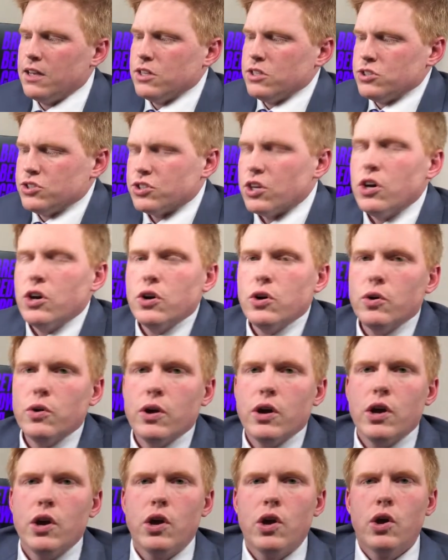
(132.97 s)
So
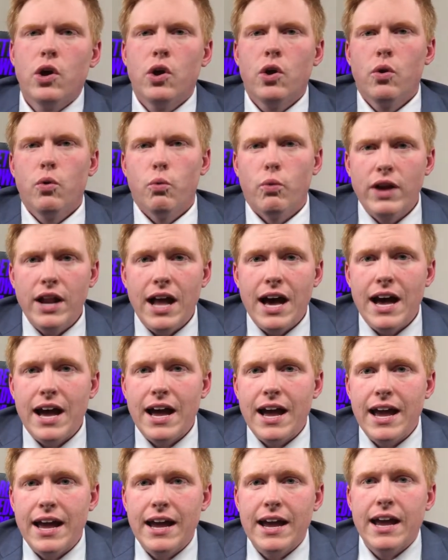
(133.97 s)
when
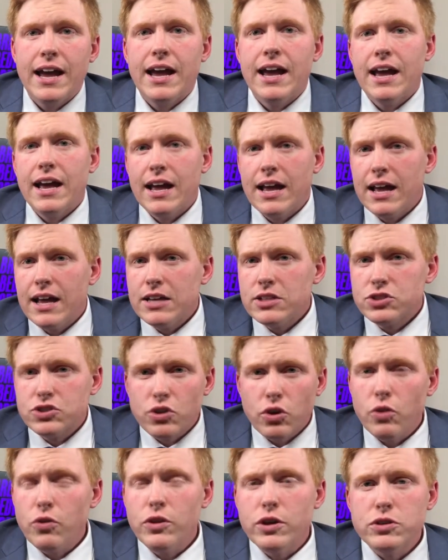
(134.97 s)
I
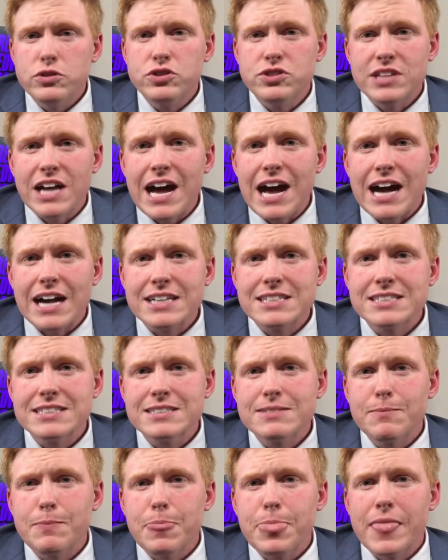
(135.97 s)
sold those stocks,
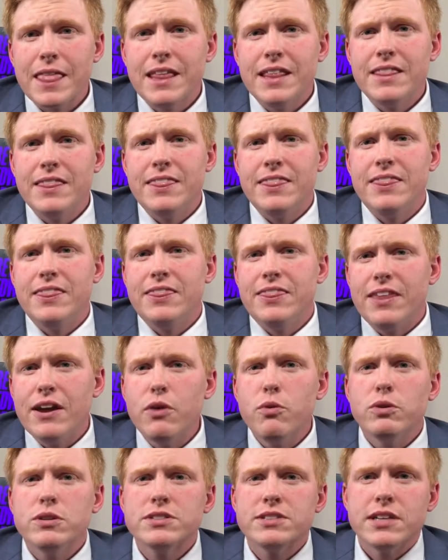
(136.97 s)
there
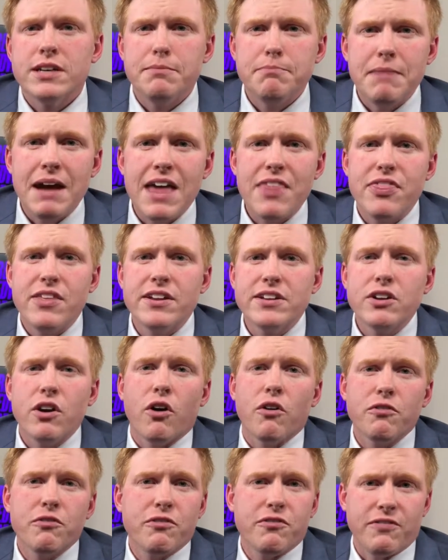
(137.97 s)
was a method
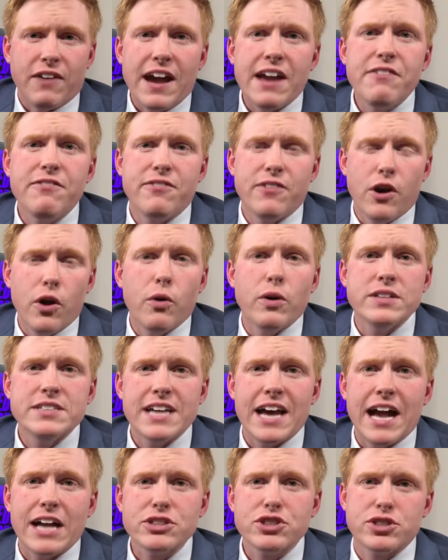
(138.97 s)
called FIFO
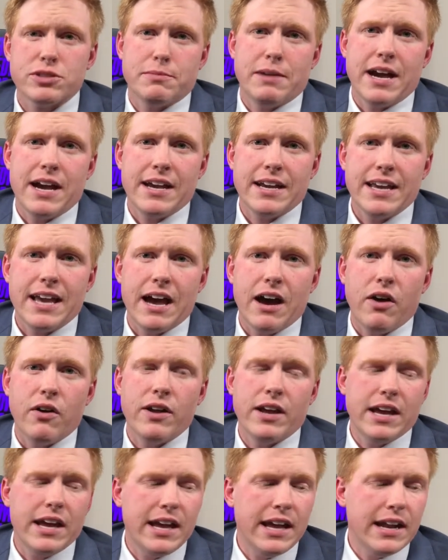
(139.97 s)
attached to my account.
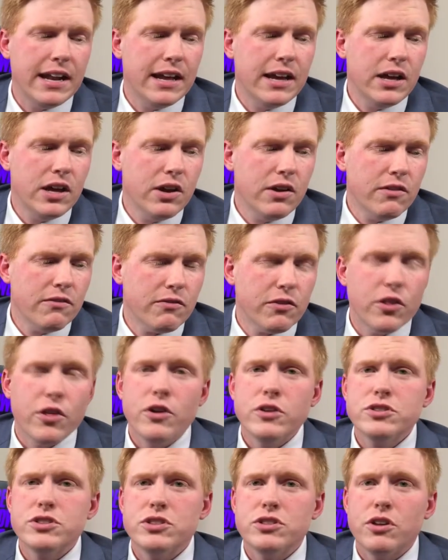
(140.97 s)
And for
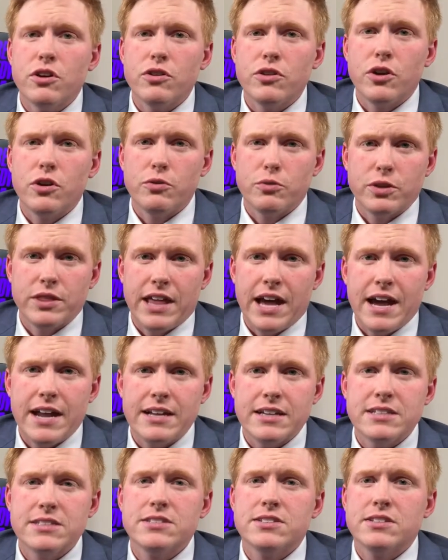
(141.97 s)
those of you who don't know what that
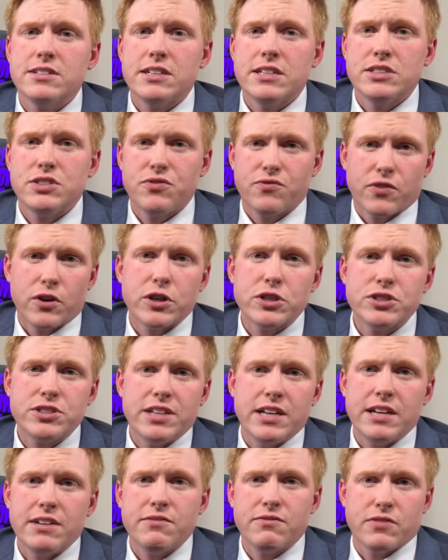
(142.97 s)
is, it's first
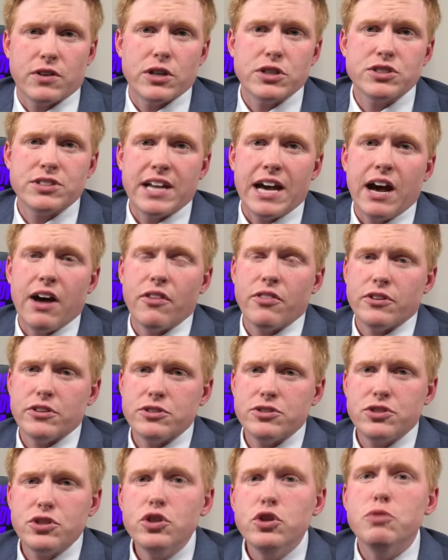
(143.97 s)
in, first out. There's
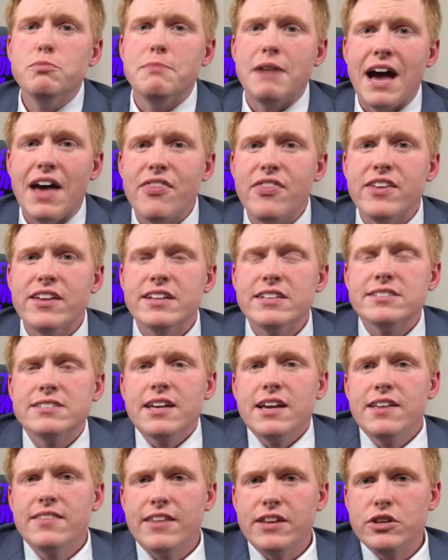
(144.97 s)
two methods
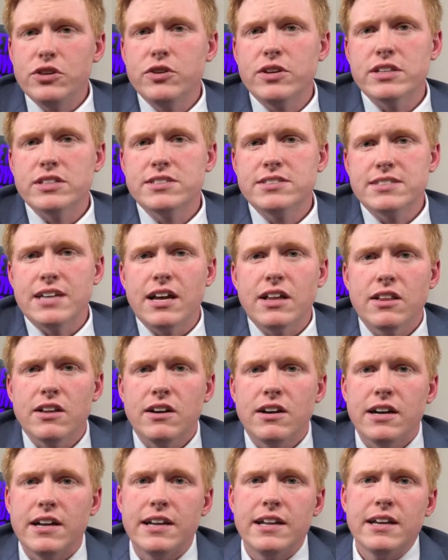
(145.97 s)
that you can sell
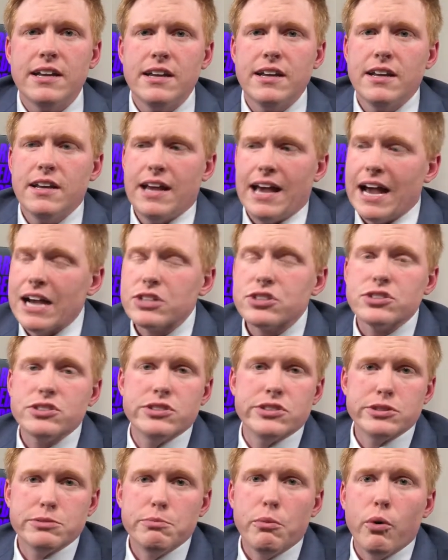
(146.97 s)
on. Actually,
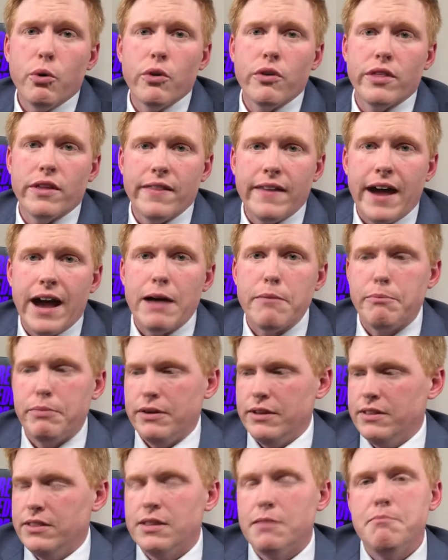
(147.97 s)
there's more than that,
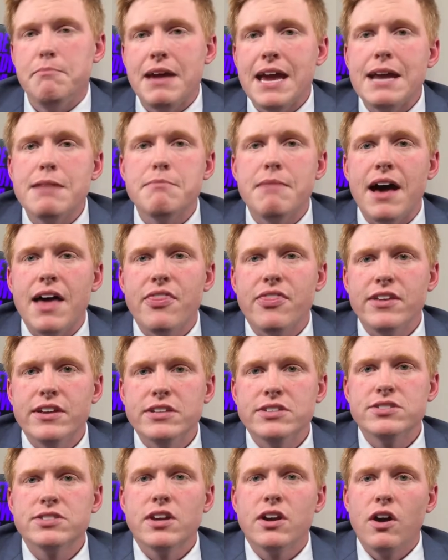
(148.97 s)
but the main
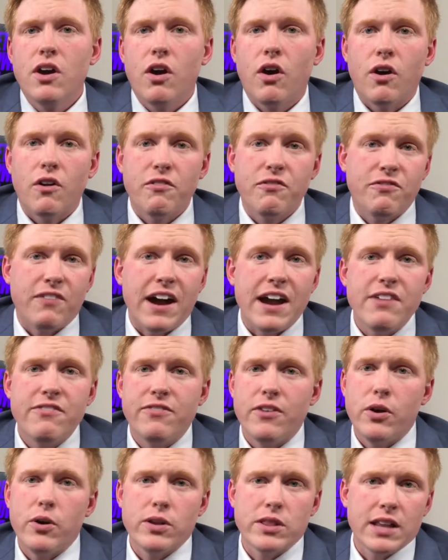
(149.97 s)
methods are
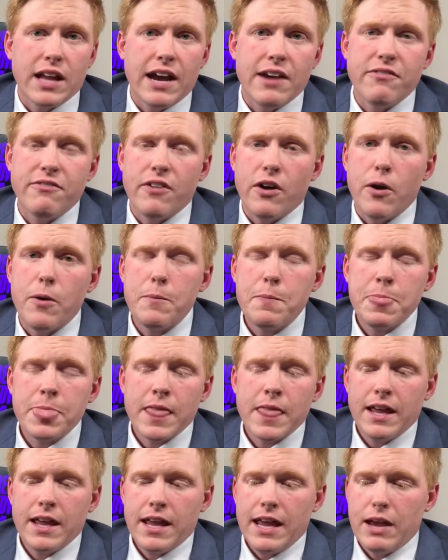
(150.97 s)
FIFO and LIFO.
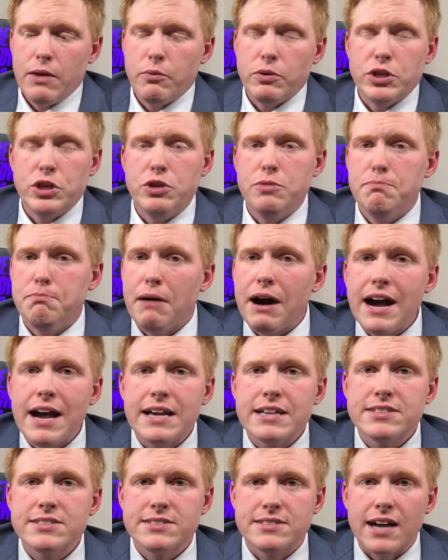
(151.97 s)
And when you buy
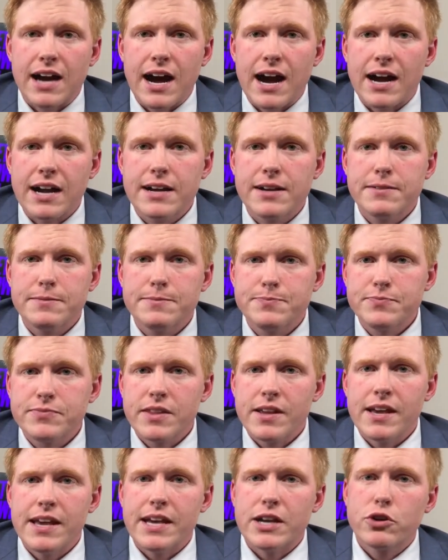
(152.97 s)
a stock,
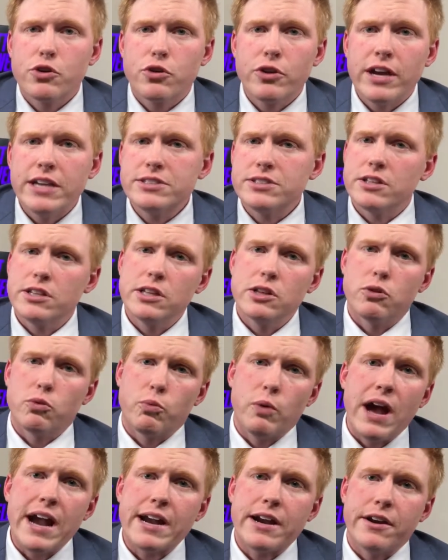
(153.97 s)
it creates a little
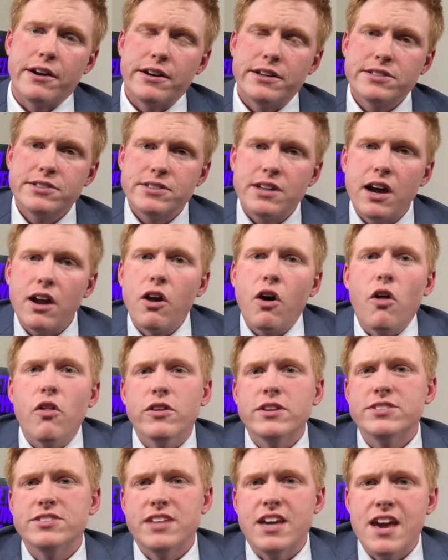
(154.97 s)
record. It's not all the
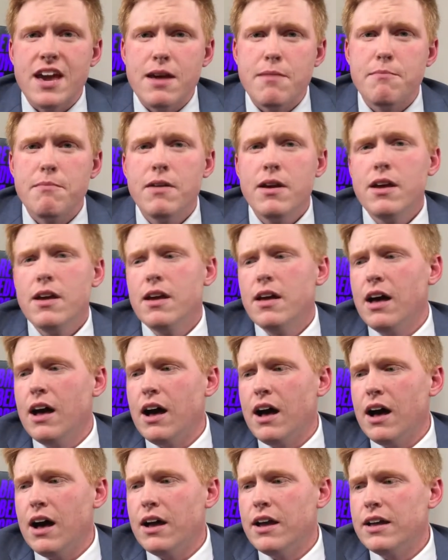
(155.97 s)
same.
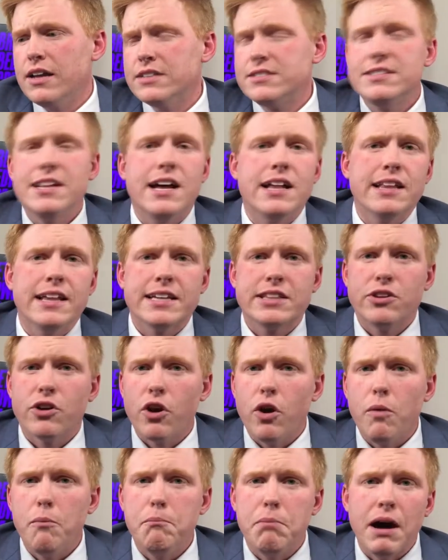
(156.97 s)
It's not like they're
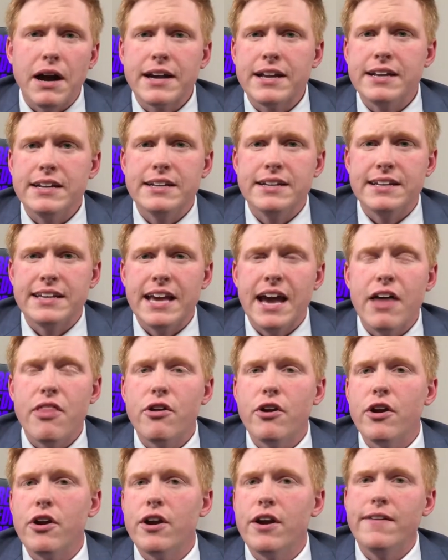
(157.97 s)
all bucketed
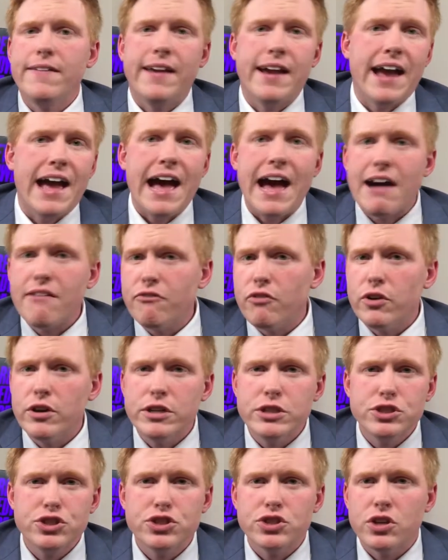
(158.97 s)
together and they
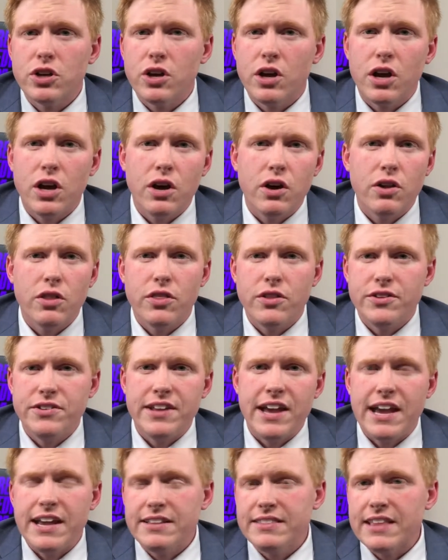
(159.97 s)
average the
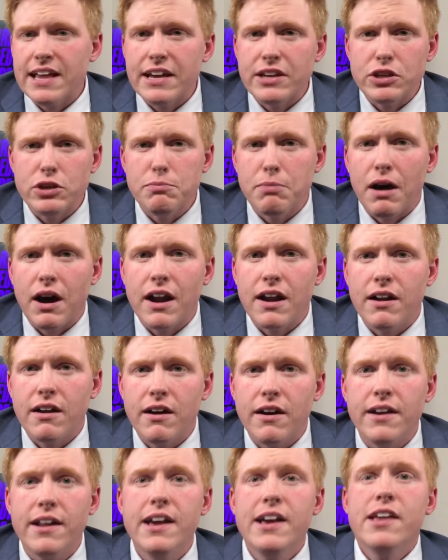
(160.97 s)
date that you bought it
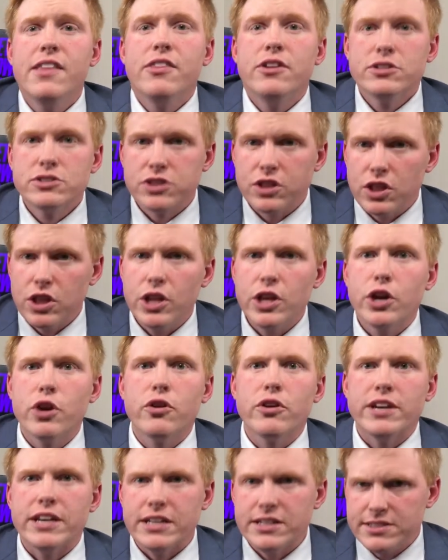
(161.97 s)
on. There's
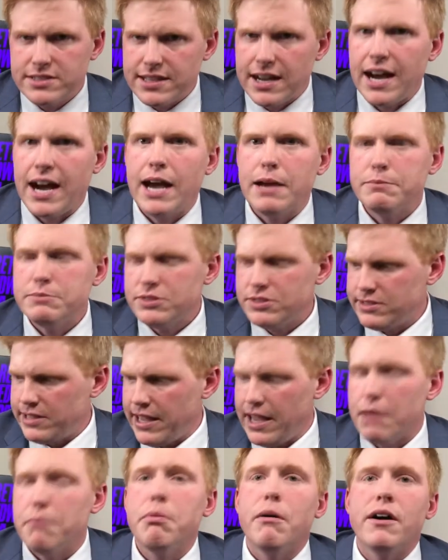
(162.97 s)
literally a
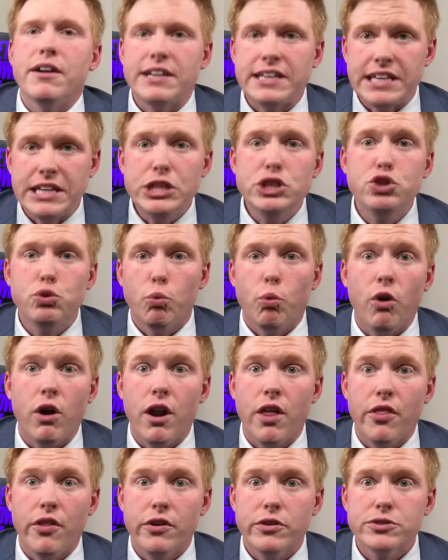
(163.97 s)
timestamp on each one
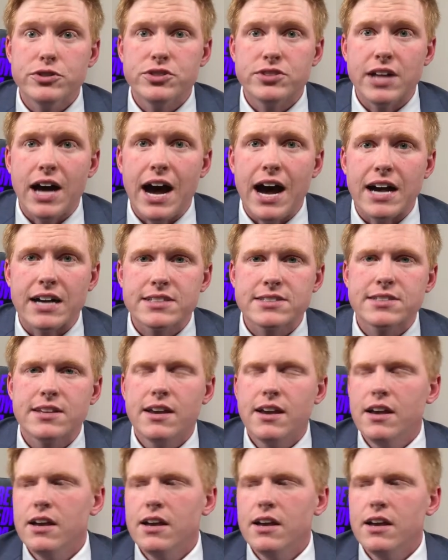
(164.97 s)
of those stocks.